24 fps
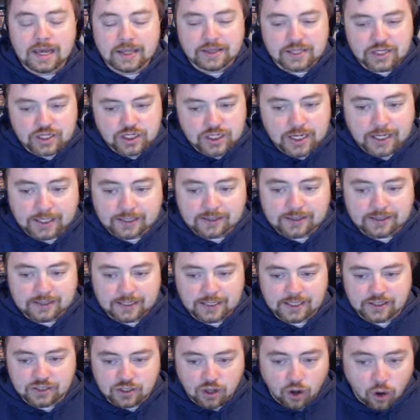And the chain
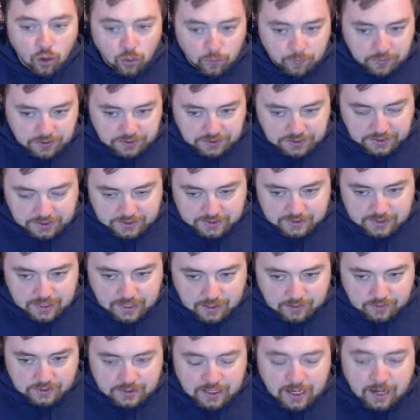stays open the
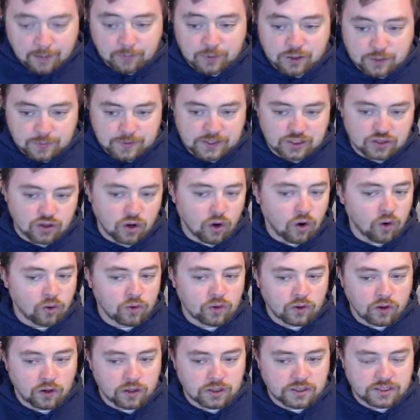entire time, which means all
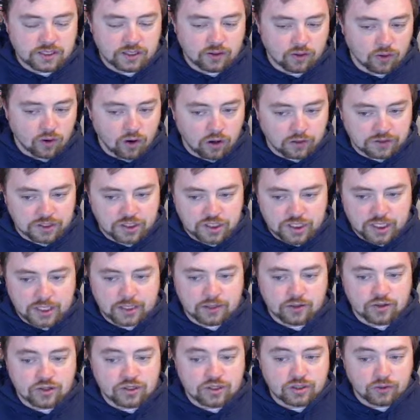cards that are on the
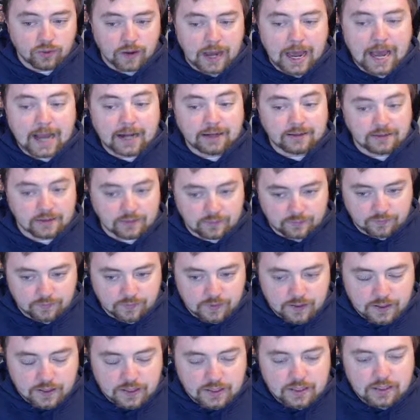chain are still active.
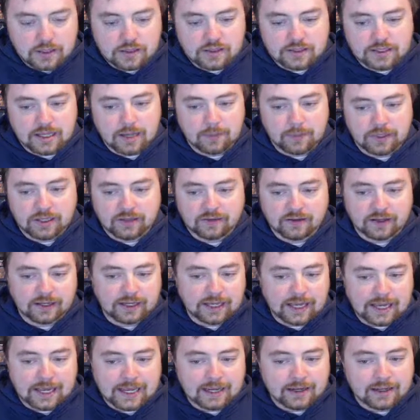So that means
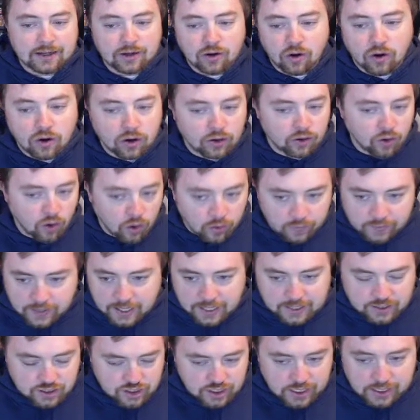like any card on
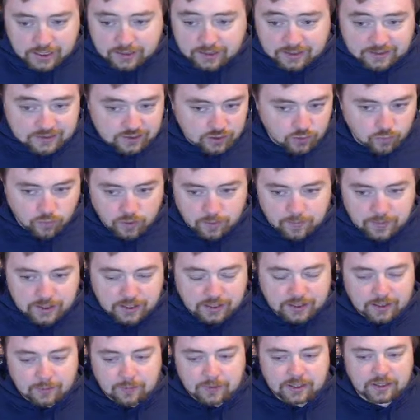that chain that's
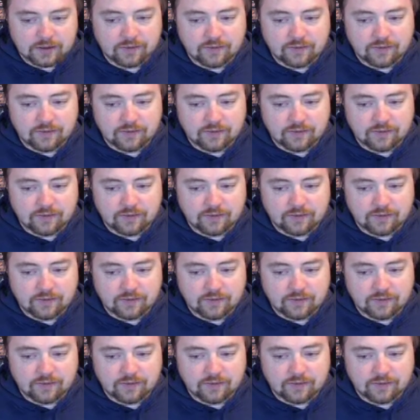equipment can be